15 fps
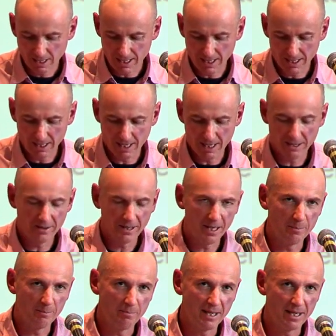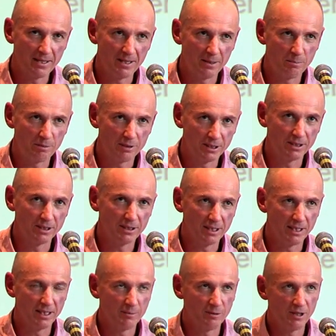and how they make their prisoner's
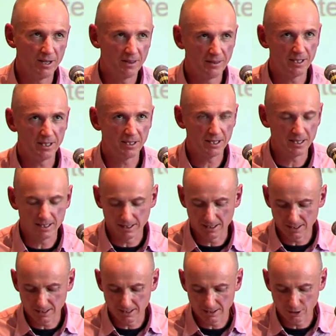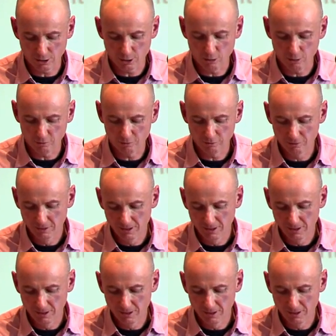dilemma, I think, easier to solve.